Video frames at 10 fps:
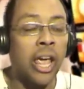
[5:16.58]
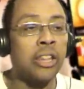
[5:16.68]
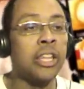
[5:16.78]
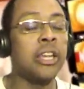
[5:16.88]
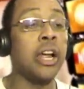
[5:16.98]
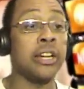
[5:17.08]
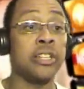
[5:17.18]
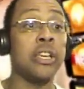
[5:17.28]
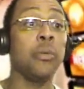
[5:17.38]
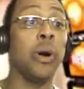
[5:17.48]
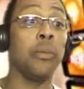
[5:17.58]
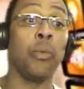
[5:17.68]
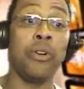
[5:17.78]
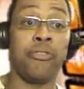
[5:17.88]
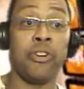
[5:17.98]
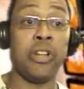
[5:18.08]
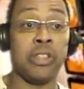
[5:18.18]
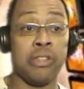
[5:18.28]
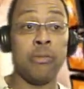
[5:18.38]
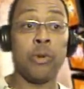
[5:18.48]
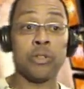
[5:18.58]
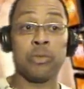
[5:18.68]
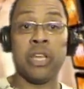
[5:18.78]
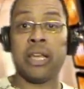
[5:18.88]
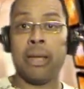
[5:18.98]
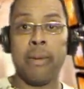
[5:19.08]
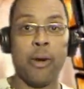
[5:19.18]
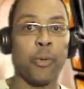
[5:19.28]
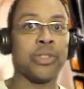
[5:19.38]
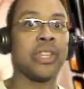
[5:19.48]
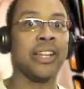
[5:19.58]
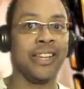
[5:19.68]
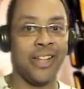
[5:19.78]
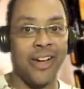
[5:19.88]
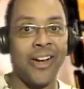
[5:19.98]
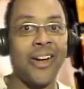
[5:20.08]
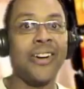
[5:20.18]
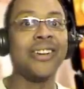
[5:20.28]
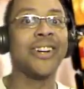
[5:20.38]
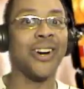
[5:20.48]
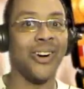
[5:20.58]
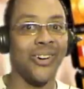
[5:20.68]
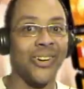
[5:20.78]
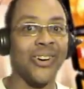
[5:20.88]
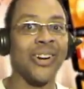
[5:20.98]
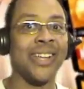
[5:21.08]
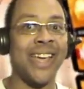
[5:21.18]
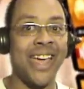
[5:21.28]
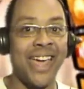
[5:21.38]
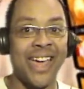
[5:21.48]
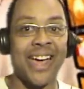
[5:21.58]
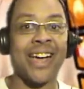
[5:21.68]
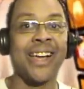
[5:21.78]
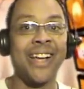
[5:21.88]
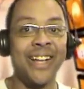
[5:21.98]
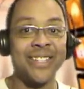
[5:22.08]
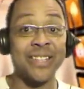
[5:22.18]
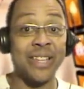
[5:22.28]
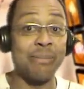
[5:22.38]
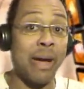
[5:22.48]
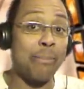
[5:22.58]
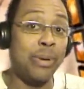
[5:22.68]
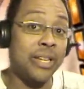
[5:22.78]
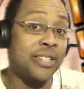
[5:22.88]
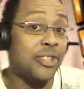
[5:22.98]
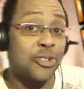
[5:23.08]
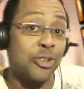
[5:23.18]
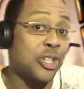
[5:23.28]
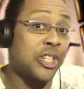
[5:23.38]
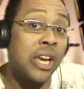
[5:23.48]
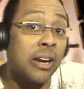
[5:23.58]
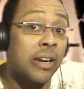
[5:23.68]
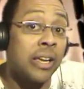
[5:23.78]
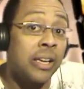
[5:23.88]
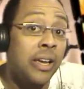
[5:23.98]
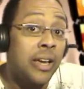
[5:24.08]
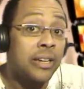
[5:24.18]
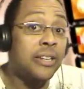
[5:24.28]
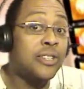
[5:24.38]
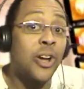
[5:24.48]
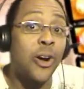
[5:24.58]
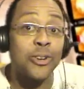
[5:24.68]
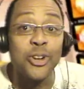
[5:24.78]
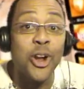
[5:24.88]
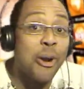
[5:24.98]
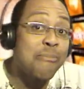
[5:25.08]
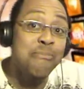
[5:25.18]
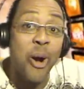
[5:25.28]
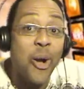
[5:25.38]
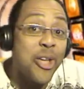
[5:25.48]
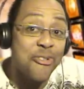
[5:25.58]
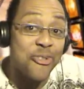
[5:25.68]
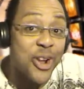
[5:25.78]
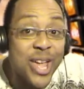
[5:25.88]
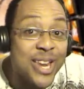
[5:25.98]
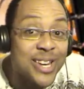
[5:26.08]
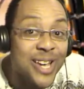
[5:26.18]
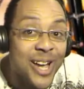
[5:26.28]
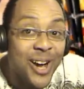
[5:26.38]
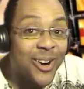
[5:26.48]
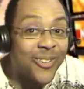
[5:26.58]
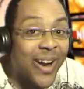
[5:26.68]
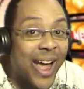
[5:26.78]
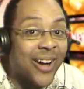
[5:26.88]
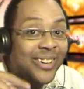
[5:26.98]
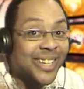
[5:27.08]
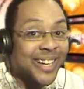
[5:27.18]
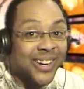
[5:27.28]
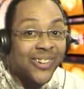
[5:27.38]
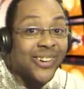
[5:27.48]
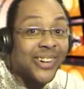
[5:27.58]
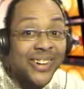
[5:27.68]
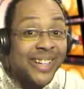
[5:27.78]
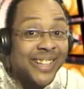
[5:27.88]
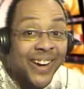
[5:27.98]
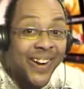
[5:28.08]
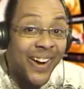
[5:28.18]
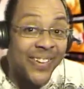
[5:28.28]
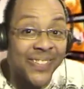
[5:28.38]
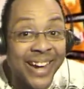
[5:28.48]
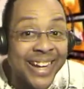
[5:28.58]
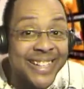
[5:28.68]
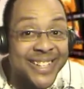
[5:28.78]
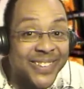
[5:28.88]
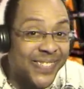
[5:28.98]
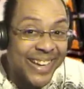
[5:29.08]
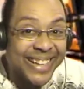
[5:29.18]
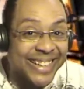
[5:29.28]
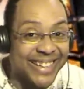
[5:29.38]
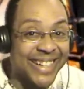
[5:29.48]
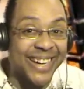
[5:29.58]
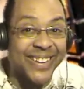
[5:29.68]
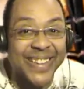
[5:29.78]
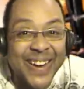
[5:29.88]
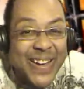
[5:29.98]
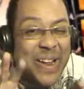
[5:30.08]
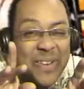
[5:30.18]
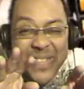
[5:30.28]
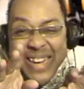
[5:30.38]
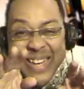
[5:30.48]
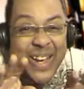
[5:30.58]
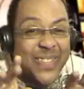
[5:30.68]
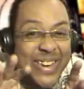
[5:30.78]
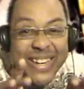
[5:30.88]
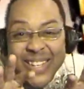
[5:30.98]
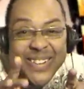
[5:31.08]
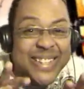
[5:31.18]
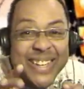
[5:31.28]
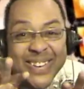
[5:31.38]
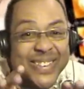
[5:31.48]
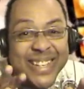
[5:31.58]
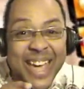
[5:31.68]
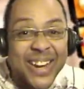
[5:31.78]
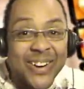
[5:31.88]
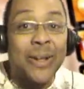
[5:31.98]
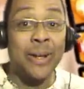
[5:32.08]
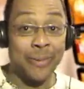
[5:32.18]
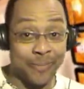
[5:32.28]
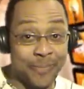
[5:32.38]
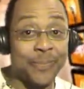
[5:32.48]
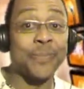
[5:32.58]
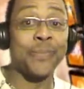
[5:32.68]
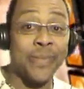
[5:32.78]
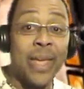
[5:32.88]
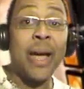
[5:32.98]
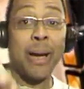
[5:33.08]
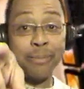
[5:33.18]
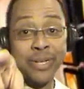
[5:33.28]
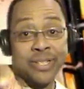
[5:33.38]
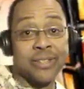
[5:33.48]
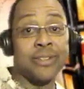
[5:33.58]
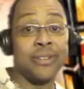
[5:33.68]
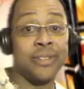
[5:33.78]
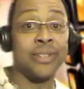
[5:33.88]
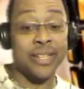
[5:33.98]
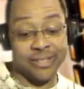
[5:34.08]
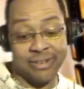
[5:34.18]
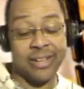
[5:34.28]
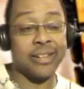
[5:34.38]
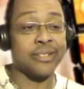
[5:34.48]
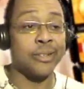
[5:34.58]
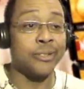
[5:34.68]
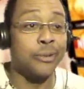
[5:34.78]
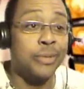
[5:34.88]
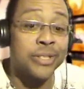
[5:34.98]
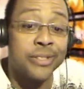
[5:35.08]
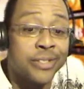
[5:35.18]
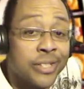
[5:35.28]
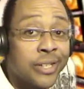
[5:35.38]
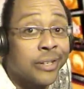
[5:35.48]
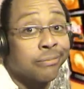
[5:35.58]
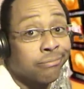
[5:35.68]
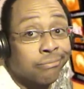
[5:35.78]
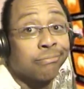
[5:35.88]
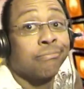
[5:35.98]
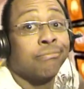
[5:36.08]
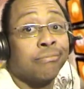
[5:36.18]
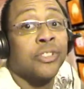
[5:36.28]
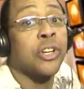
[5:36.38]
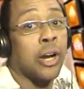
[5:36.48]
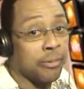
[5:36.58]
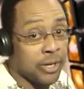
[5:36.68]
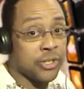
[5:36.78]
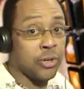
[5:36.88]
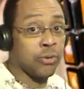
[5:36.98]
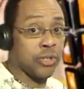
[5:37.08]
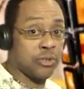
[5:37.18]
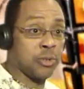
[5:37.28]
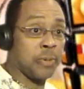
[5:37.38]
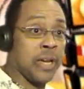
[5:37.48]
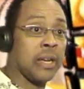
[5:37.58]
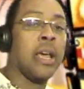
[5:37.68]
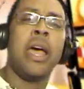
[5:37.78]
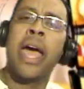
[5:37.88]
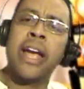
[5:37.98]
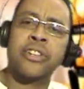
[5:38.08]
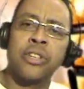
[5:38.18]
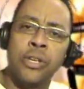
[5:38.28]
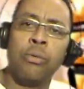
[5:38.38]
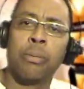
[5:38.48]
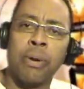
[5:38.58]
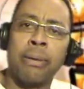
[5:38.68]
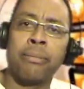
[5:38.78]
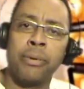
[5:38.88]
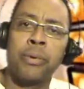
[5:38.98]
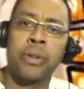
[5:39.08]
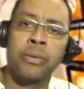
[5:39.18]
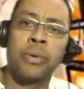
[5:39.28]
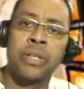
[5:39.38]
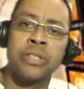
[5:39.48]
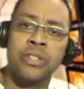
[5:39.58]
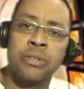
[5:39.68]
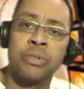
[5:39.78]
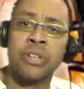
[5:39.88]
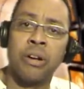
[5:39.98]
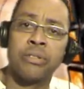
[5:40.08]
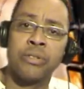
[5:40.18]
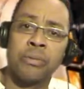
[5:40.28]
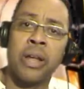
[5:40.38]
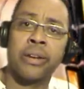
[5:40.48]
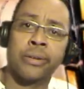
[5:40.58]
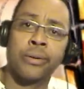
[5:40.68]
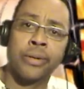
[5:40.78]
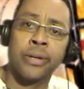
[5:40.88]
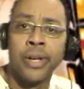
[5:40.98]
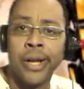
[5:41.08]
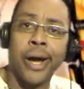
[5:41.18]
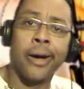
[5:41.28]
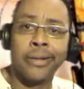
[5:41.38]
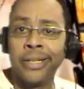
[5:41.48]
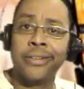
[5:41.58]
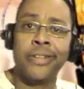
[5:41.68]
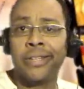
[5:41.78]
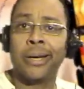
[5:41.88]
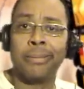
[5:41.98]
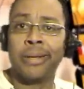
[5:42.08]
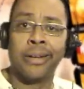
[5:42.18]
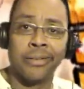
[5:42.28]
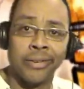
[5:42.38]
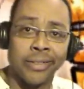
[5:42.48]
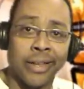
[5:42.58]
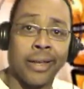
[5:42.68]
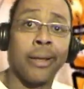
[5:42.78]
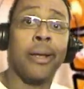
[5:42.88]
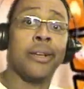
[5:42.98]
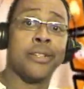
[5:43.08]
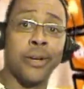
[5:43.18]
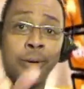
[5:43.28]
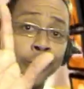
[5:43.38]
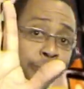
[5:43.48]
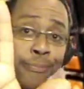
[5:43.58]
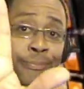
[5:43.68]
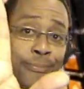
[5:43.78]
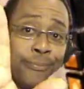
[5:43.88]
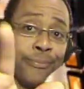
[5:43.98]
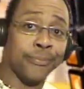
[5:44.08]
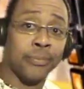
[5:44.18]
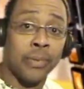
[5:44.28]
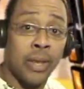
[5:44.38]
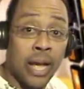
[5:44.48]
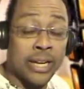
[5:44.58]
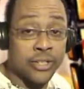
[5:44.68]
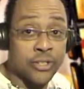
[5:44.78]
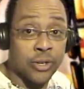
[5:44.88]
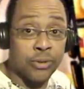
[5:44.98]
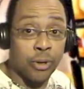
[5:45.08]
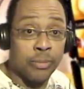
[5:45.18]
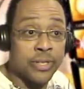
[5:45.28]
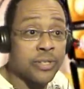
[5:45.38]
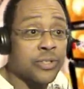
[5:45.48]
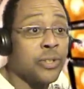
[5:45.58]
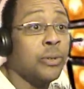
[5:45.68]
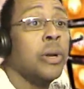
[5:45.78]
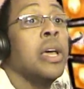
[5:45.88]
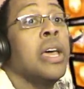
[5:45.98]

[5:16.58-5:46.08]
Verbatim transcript: And then I tell you what, one funny thing was when they came out with the long cord, yeah. So then my big sister Sherry could talk to her boyfriend around the corner in the hallway, so we couldn't hear their lovey-dovey little chitter-chatter. Mm-hmm. I busted on you. That's right. I told your business, Sherry. Mm-hmm. Sorry, Reggie. No disrespect. Actually, you were probably one of the ones that she was talking to around the corner, all lovey-dovey and everything. So, mm-hmm. I just told your business, too.